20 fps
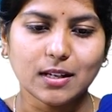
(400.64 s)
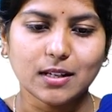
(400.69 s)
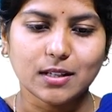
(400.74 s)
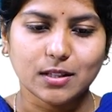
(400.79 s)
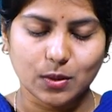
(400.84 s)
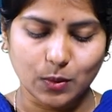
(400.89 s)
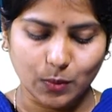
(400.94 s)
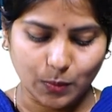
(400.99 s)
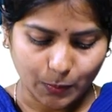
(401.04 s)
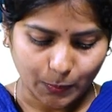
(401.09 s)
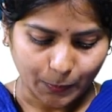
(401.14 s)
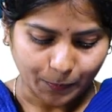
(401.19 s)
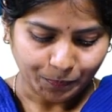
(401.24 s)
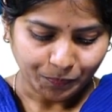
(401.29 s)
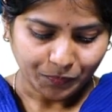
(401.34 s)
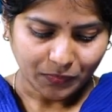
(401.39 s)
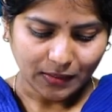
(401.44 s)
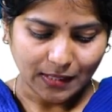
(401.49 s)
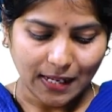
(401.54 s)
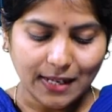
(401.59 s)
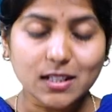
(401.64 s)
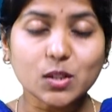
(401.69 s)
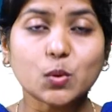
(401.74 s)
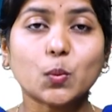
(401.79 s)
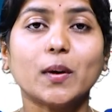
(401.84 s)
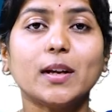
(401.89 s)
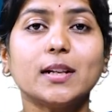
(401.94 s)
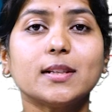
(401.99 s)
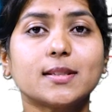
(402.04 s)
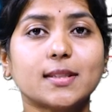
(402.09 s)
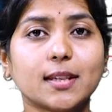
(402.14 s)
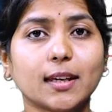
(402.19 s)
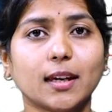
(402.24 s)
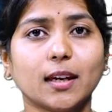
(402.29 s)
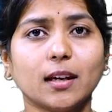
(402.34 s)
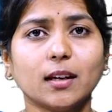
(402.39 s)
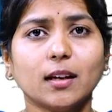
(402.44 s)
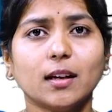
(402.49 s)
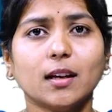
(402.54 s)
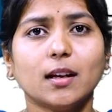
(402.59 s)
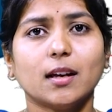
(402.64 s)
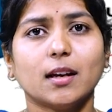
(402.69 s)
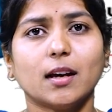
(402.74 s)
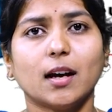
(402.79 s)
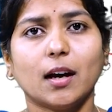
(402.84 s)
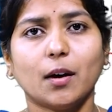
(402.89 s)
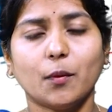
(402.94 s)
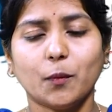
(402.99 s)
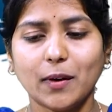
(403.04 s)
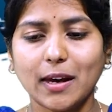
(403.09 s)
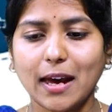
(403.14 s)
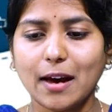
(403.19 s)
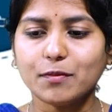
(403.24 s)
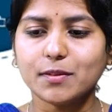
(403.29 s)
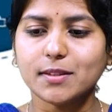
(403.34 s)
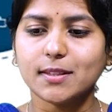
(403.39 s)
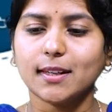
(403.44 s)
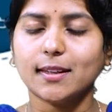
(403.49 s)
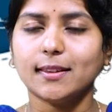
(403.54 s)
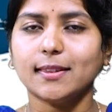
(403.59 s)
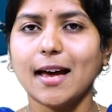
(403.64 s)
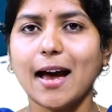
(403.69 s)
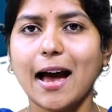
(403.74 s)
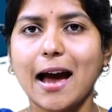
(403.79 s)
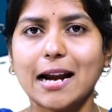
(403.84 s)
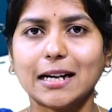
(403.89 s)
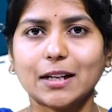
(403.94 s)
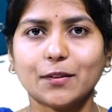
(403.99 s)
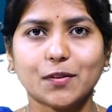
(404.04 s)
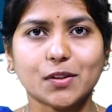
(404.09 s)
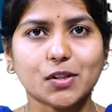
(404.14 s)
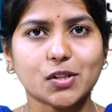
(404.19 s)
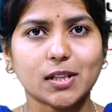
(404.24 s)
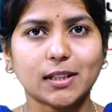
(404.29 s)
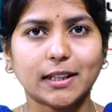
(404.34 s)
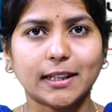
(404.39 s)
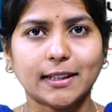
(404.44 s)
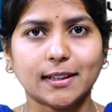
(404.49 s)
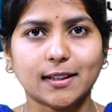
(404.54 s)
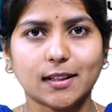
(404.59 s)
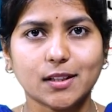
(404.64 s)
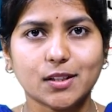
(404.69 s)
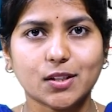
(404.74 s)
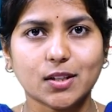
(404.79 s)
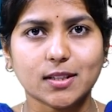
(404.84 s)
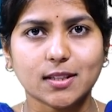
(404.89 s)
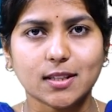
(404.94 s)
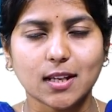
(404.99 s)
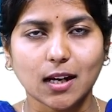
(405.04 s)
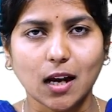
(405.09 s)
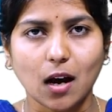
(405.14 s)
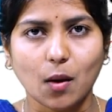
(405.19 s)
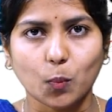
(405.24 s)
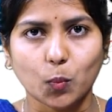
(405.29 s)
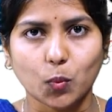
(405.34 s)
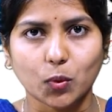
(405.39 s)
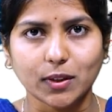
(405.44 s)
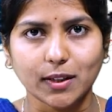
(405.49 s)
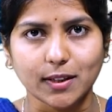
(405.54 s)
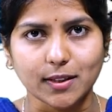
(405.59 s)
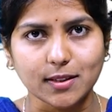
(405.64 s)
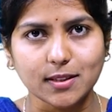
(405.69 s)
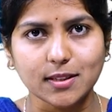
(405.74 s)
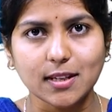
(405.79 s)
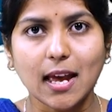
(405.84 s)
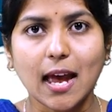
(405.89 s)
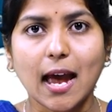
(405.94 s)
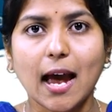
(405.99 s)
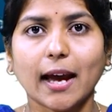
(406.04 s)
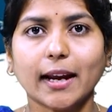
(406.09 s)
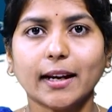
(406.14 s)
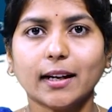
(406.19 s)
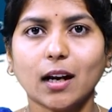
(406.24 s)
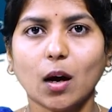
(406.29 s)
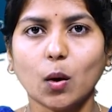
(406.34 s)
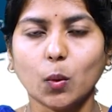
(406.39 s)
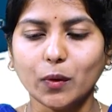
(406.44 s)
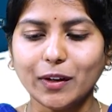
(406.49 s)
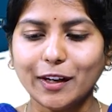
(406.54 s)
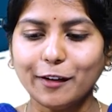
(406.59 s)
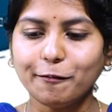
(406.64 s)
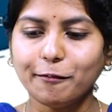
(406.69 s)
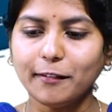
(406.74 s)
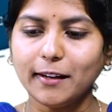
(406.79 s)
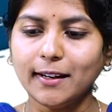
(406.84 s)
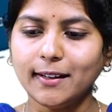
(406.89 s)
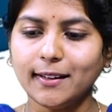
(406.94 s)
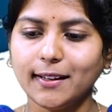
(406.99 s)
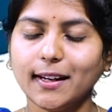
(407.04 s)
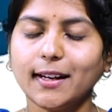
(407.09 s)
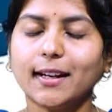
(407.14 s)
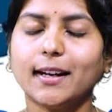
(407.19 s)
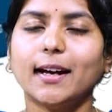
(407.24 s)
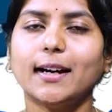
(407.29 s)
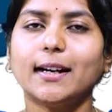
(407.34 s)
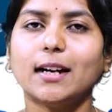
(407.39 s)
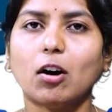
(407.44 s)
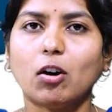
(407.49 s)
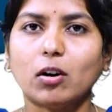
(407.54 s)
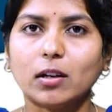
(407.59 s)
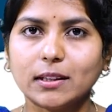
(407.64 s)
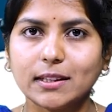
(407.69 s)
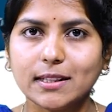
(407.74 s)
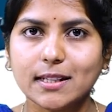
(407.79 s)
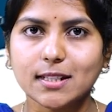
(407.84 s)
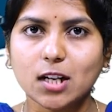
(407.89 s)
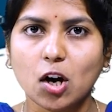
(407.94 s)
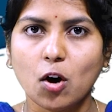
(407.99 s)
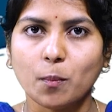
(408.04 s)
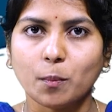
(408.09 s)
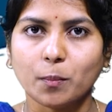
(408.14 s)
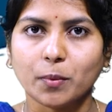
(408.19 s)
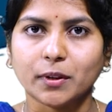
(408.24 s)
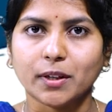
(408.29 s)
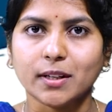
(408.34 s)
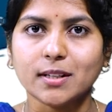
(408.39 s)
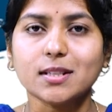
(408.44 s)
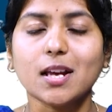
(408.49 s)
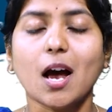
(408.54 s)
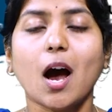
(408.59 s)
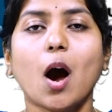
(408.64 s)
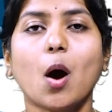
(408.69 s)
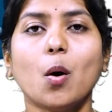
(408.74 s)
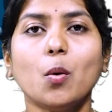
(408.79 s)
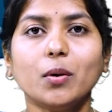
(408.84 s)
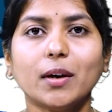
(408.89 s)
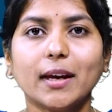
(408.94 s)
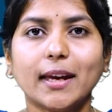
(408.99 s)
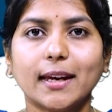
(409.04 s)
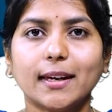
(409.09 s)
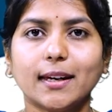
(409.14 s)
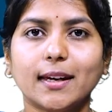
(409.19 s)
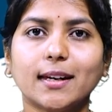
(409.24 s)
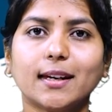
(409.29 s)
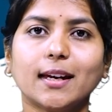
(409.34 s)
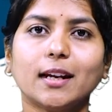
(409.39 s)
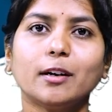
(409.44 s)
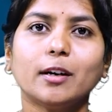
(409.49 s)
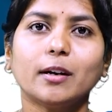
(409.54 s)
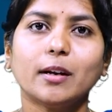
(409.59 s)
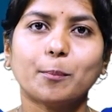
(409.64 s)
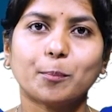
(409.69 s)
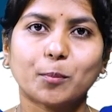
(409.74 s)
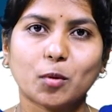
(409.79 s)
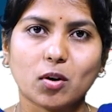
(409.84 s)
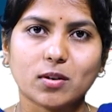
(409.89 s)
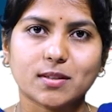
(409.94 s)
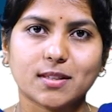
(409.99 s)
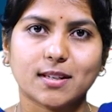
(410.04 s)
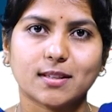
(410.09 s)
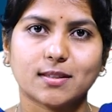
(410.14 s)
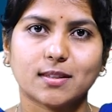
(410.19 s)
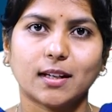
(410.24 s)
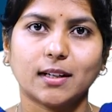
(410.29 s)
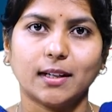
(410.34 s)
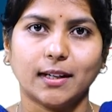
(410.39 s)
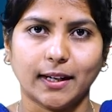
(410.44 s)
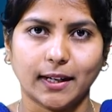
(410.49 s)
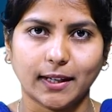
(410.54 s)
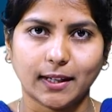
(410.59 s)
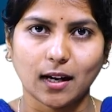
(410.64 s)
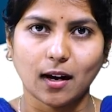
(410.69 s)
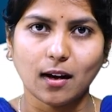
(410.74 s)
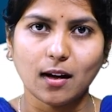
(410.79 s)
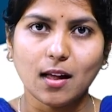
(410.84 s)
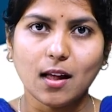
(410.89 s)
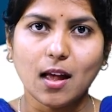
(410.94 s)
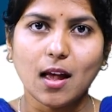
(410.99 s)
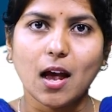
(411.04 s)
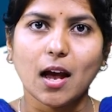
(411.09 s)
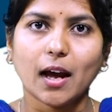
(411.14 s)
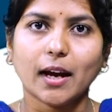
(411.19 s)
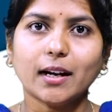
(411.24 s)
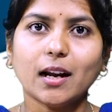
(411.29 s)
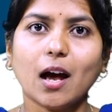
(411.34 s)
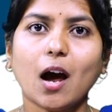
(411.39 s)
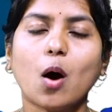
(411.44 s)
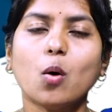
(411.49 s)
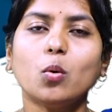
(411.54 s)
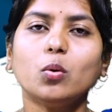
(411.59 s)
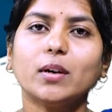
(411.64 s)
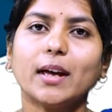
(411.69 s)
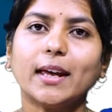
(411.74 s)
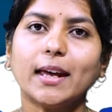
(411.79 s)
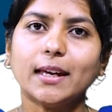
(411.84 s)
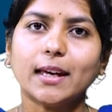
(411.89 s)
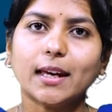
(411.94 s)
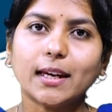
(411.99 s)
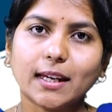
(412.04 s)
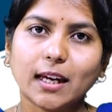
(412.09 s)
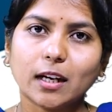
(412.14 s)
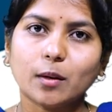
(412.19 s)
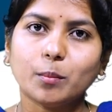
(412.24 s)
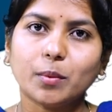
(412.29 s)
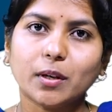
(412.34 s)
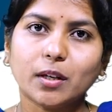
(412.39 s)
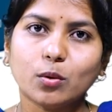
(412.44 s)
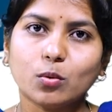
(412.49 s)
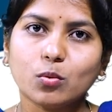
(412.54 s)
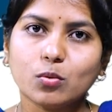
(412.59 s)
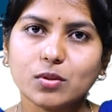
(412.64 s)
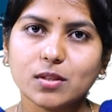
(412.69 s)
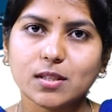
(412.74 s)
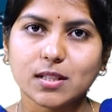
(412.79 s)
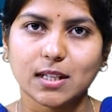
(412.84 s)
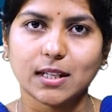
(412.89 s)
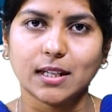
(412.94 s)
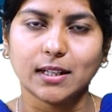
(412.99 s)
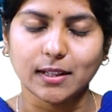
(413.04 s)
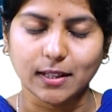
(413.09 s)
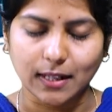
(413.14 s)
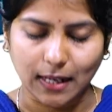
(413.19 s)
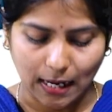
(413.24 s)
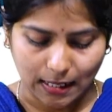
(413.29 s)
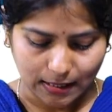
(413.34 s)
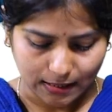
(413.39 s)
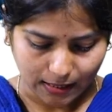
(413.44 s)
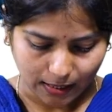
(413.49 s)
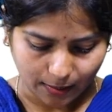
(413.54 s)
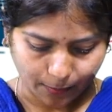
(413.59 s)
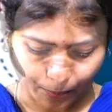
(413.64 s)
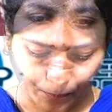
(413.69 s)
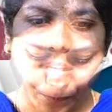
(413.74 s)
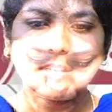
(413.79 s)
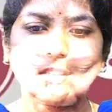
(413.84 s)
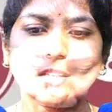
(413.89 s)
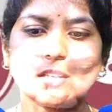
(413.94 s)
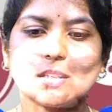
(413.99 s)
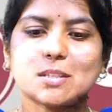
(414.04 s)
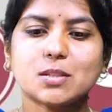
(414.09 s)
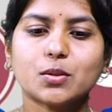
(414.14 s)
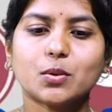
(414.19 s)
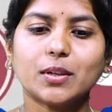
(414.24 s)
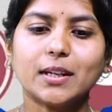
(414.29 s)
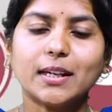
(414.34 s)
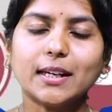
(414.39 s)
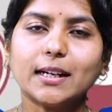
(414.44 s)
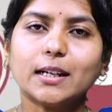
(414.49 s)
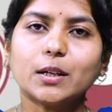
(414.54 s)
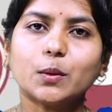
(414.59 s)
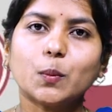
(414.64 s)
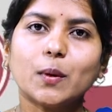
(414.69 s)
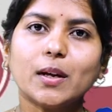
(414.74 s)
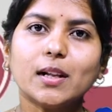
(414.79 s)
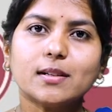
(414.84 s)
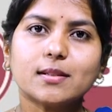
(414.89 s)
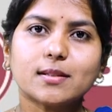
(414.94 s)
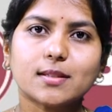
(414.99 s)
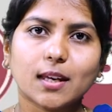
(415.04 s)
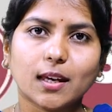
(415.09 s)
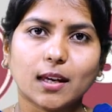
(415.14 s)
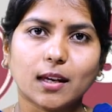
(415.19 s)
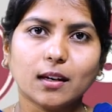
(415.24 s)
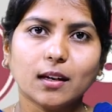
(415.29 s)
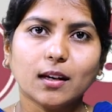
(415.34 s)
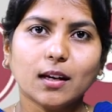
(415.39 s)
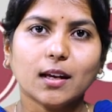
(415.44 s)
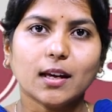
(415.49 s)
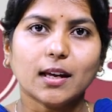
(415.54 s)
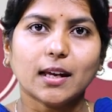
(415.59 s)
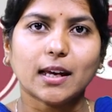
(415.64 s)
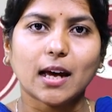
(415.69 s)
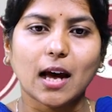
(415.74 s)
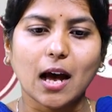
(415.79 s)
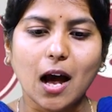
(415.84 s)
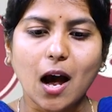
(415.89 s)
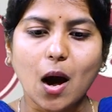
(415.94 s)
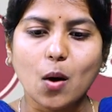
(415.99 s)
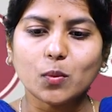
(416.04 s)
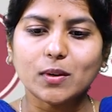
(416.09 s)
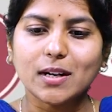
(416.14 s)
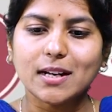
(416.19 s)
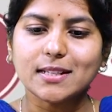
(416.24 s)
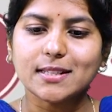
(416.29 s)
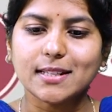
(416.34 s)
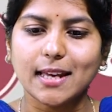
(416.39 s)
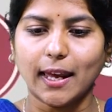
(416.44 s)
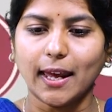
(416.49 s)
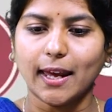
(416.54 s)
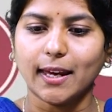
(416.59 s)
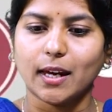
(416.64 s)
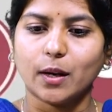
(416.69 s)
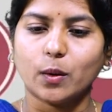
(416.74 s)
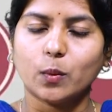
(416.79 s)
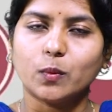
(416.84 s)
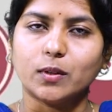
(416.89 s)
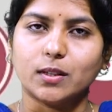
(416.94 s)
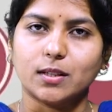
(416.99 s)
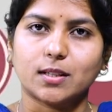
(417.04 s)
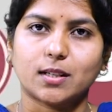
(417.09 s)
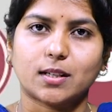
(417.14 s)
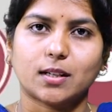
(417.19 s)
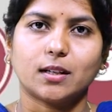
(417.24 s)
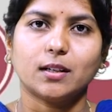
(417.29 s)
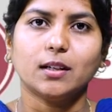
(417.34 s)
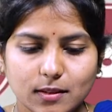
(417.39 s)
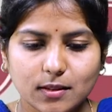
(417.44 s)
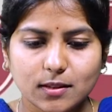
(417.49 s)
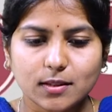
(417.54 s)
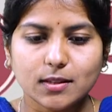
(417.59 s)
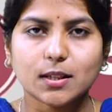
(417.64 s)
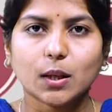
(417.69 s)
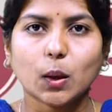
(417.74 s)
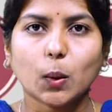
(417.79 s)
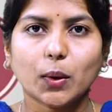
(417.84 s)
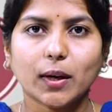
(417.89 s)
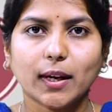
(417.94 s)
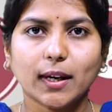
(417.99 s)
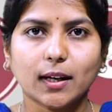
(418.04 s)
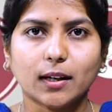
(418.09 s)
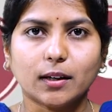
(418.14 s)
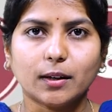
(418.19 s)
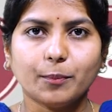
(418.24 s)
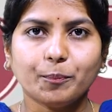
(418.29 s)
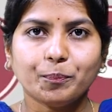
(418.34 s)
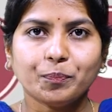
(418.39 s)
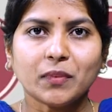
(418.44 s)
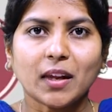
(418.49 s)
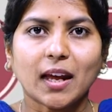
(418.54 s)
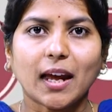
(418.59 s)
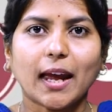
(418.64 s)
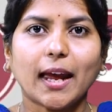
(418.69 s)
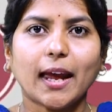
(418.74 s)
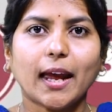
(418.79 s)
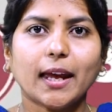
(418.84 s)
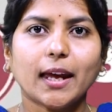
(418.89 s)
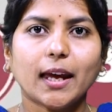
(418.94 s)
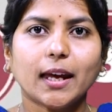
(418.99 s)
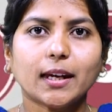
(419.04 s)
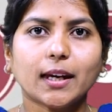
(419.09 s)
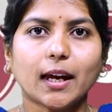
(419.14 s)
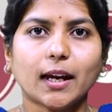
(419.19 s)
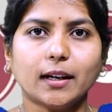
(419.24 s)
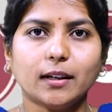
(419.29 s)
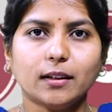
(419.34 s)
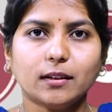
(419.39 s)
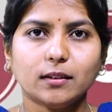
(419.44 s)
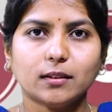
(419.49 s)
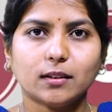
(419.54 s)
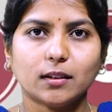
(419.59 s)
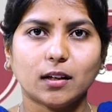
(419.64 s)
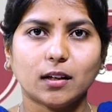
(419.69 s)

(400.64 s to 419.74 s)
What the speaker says: So next we'll see. We have seen the artificial intelligence, the components, and now if we integrate all these components, how AI can process the data and how AI can be used in real time. So here we'll see how does AI work. So here AI can